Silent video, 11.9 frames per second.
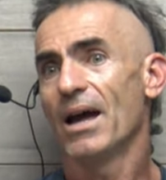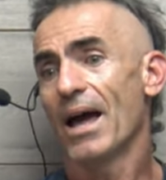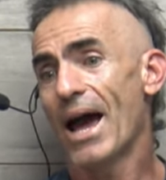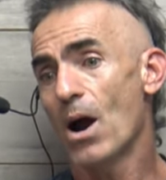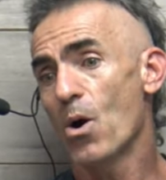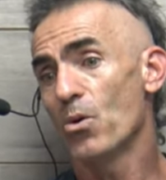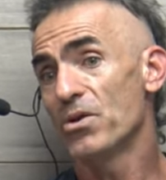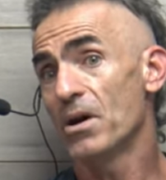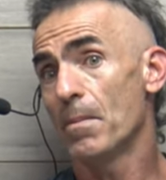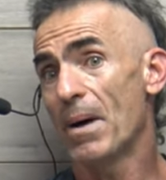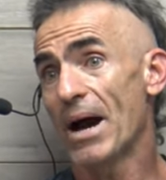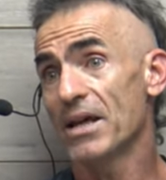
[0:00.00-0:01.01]
How
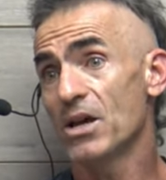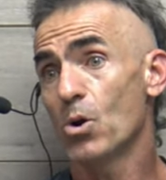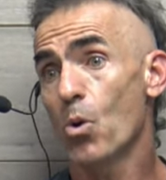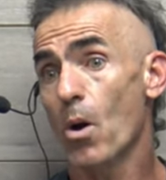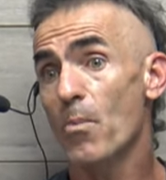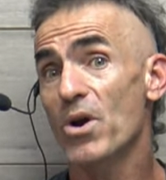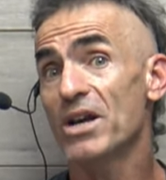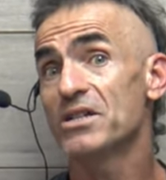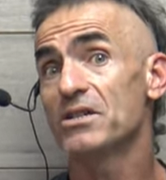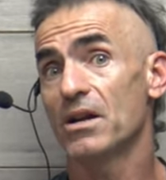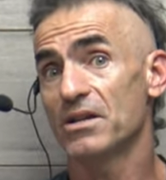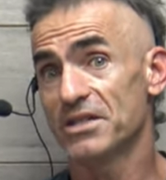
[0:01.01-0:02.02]
the body incorporates
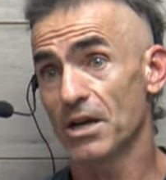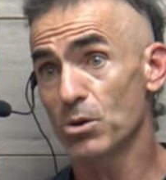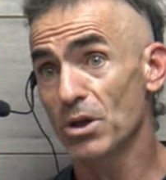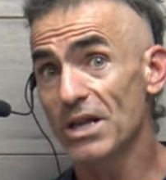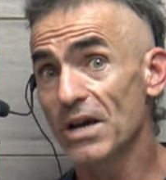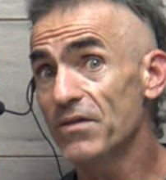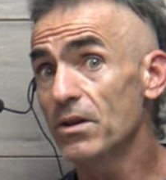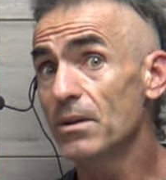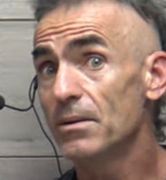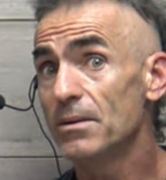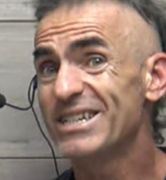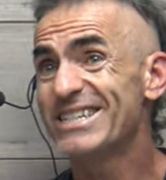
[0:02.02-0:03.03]
it on a cellular
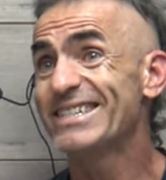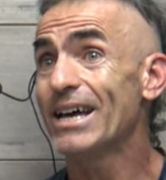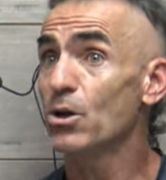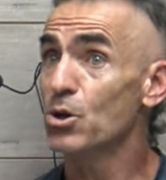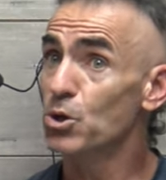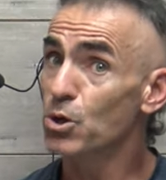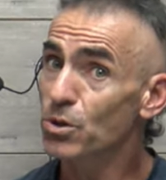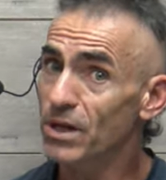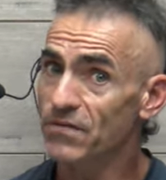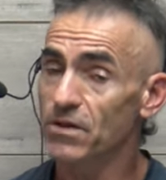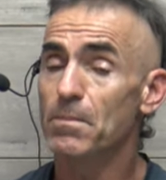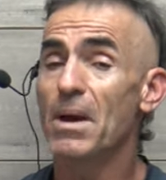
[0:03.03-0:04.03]

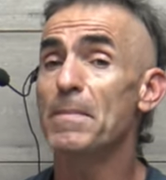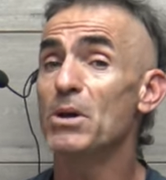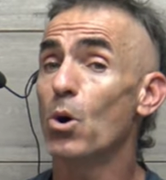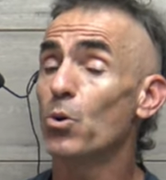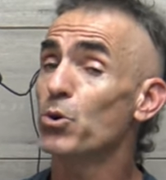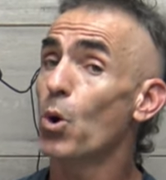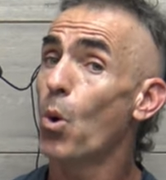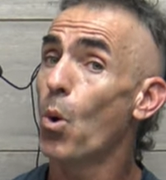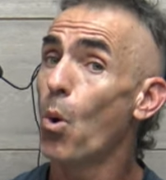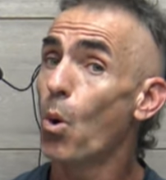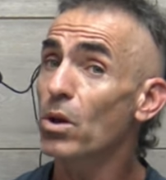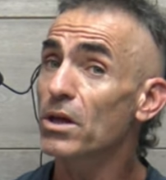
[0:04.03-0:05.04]
level may be a
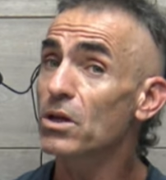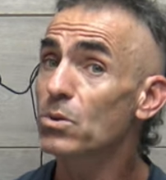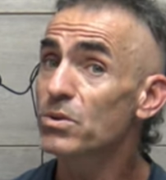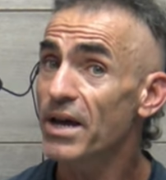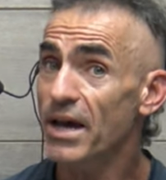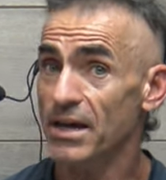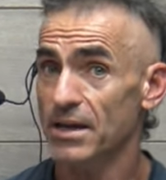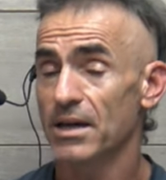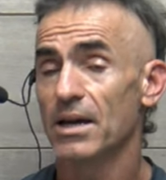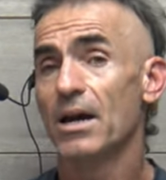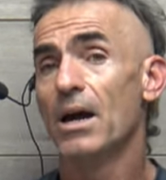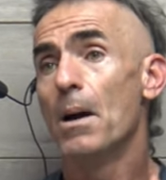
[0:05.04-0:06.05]
totally new take.
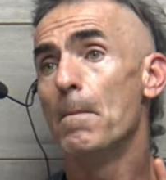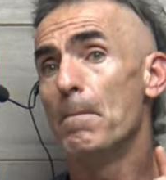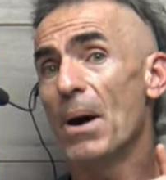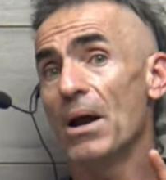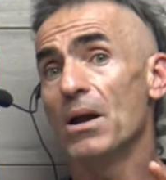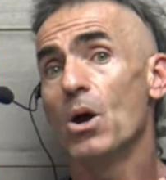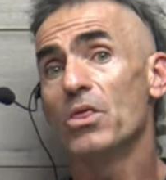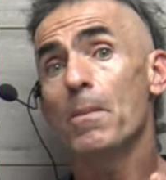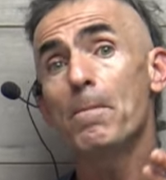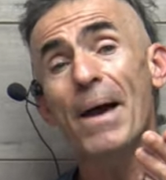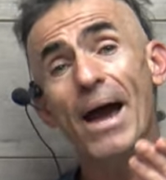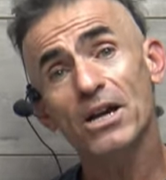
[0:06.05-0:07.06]
But the
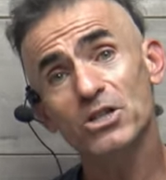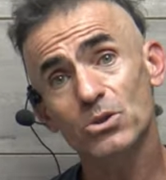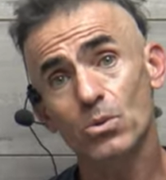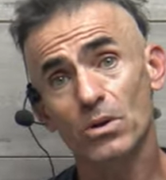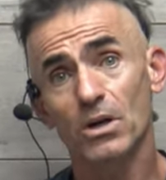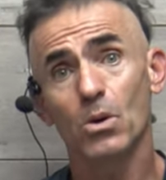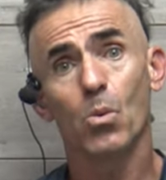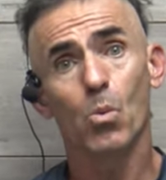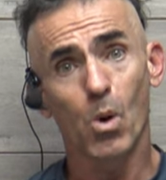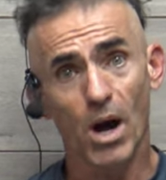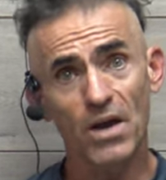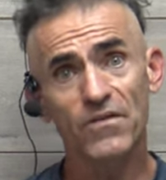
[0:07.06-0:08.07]
backstory,
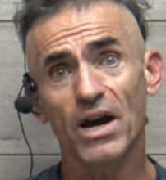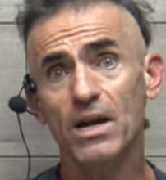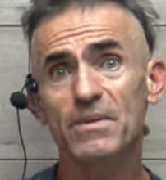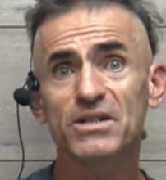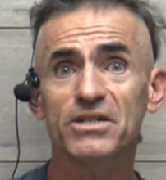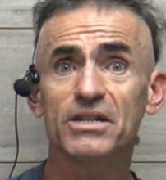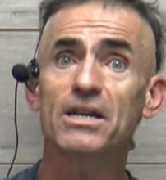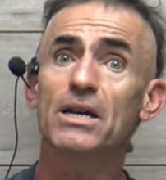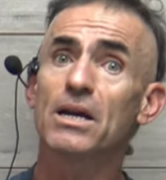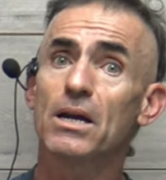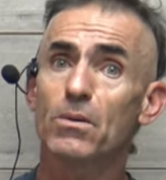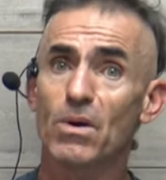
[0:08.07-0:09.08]
why vitamin C
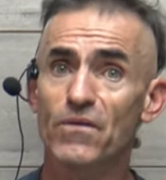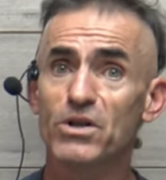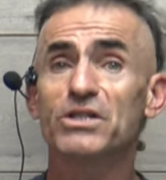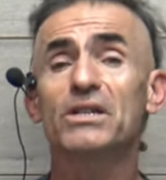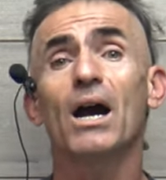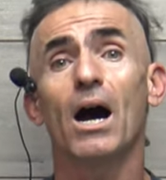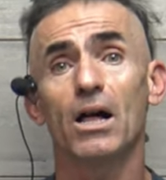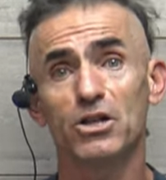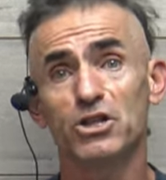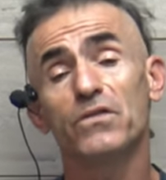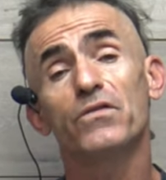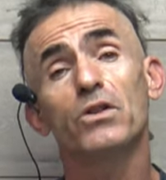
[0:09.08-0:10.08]
in reference to
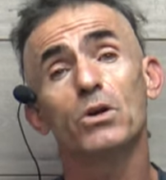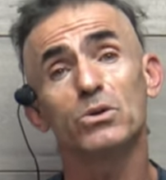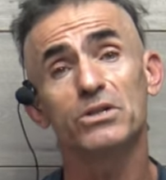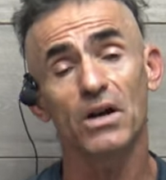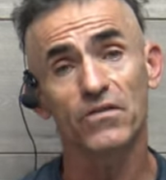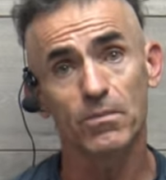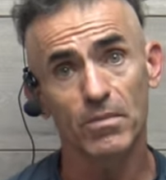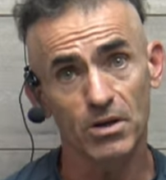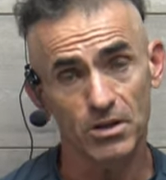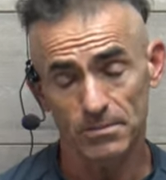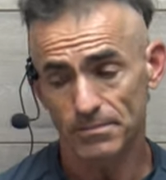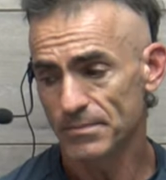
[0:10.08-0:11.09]
collagen for those not familiar.